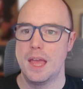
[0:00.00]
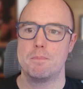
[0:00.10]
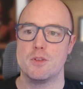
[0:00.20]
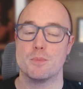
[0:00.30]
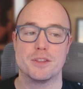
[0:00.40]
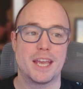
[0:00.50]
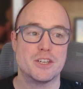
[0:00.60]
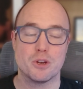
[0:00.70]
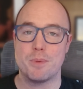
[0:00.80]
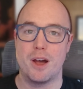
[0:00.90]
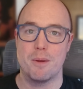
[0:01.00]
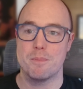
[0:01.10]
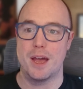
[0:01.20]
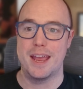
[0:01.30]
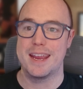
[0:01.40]
As my day job,
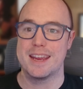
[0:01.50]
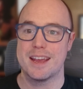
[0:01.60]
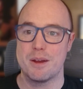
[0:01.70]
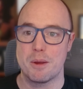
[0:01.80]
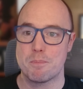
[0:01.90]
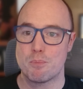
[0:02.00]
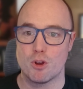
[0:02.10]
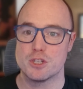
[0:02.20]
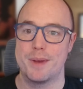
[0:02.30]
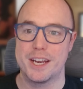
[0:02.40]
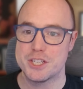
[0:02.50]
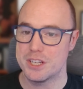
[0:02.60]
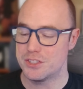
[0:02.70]
I'm a project manager,